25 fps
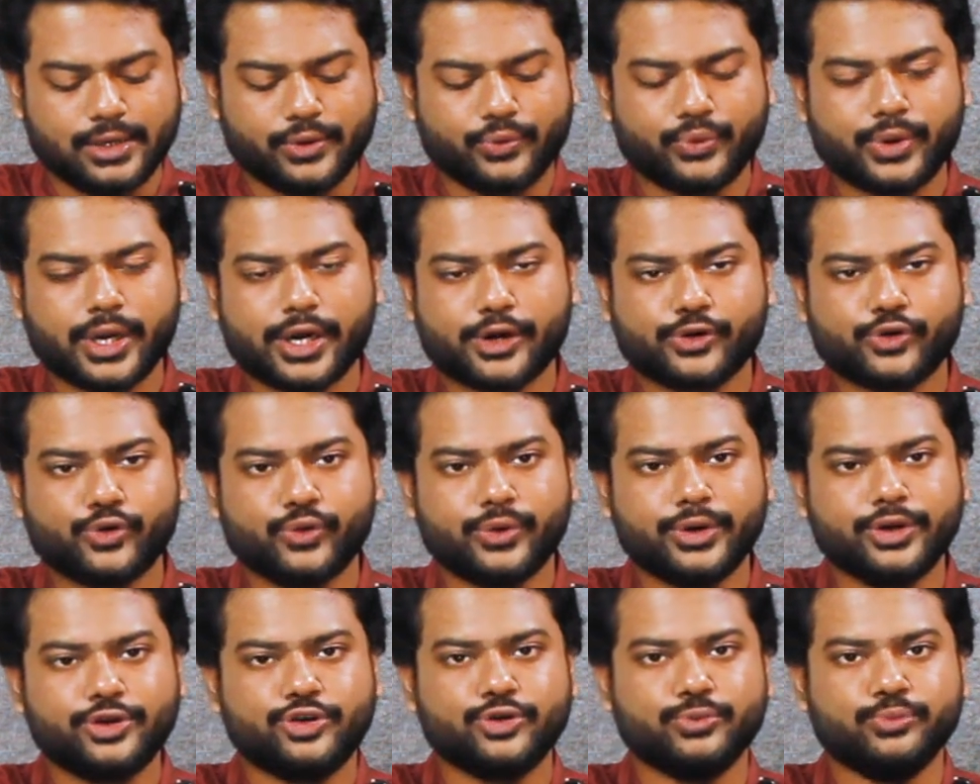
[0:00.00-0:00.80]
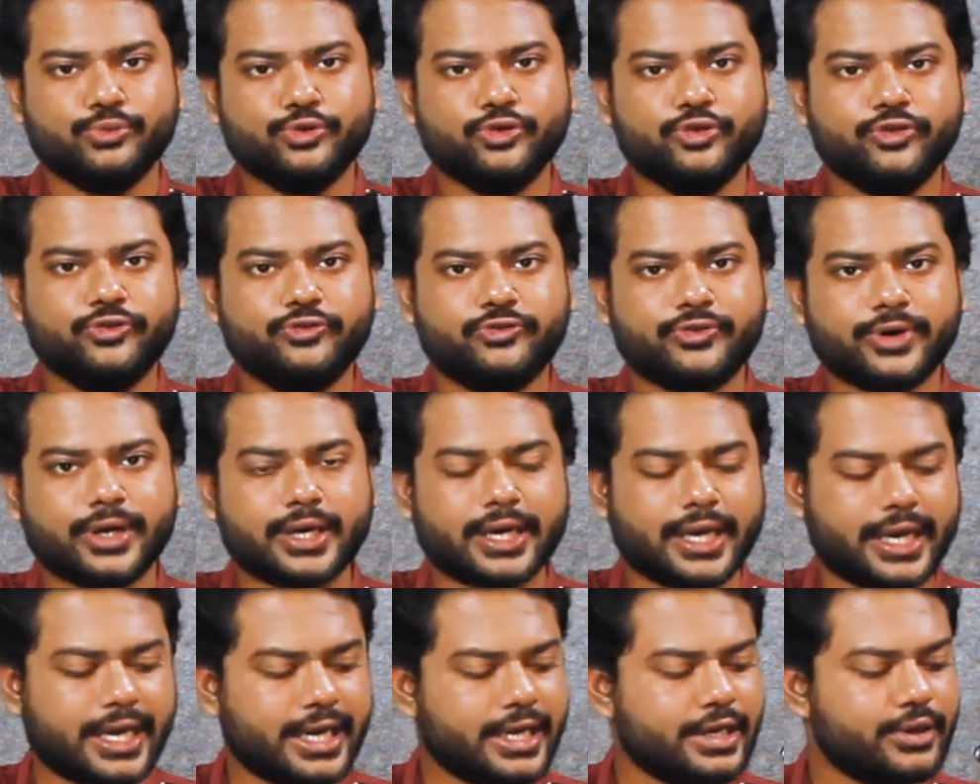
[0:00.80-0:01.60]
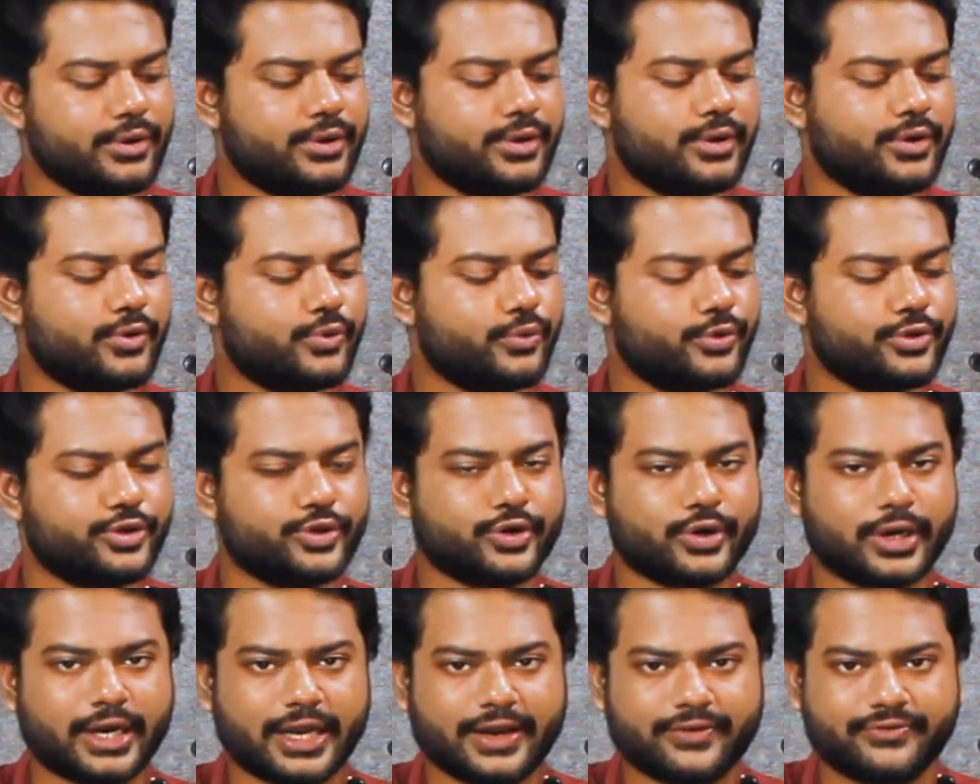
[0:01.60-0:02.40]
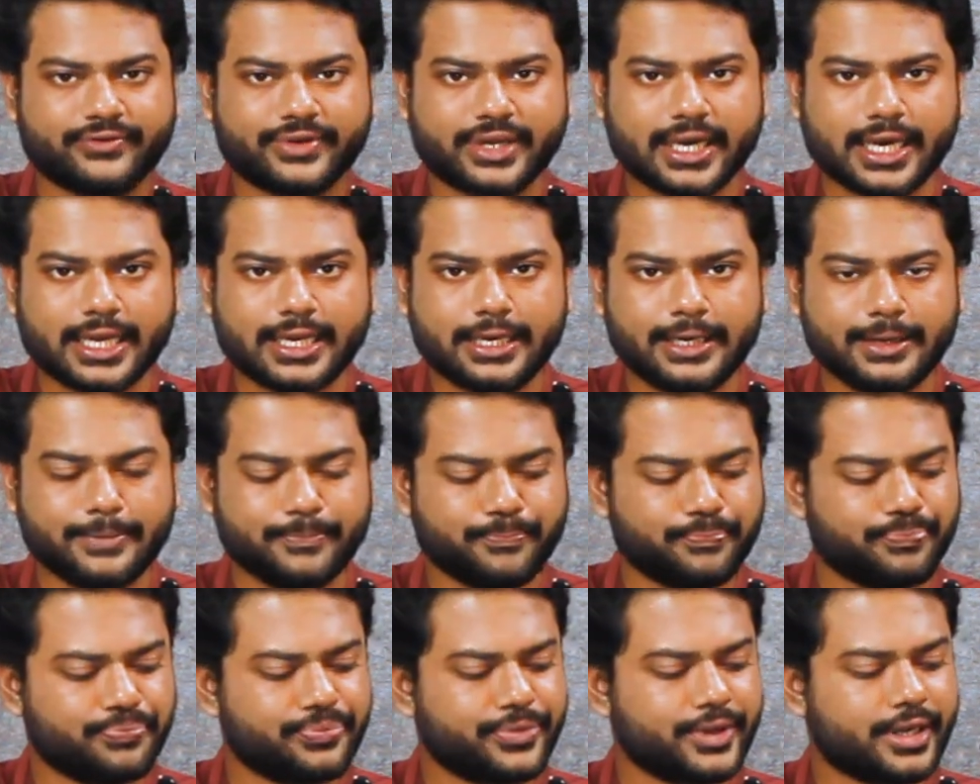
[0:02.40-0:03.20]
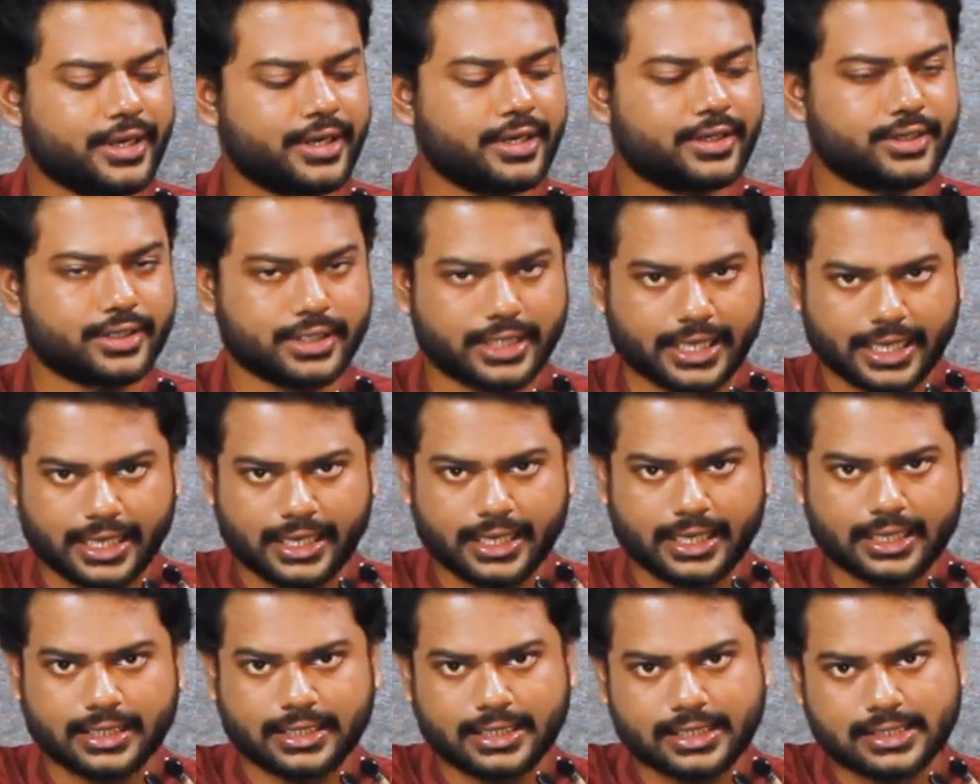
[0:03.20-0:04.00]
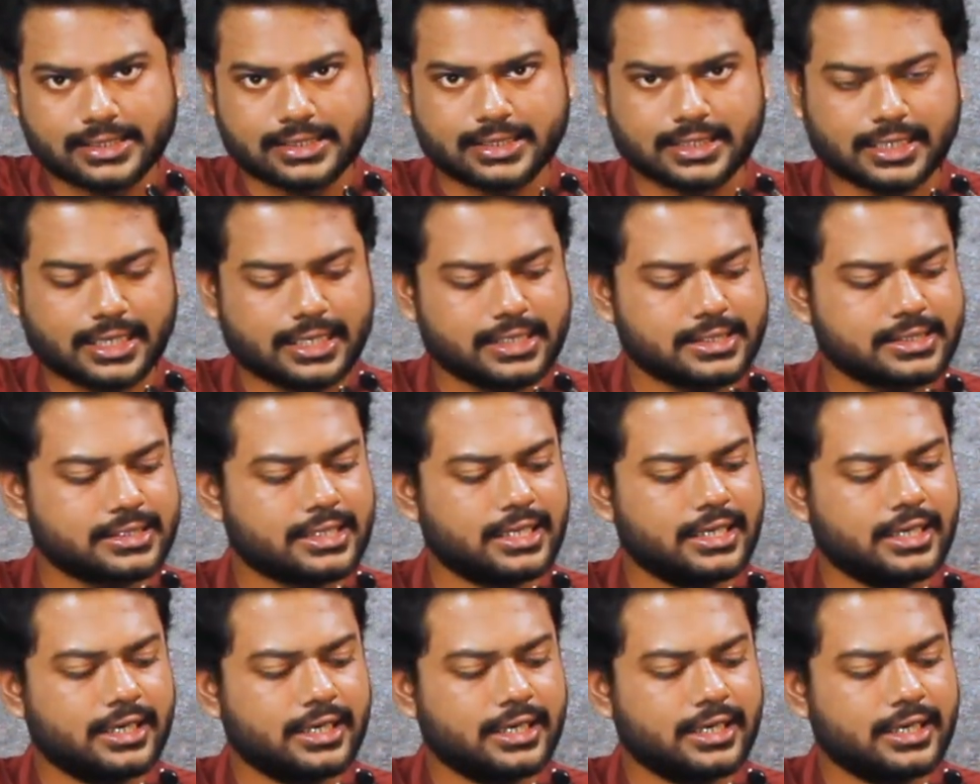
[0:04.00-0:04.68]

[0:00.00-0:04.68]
We are going to move ahead with your left hand today in this class,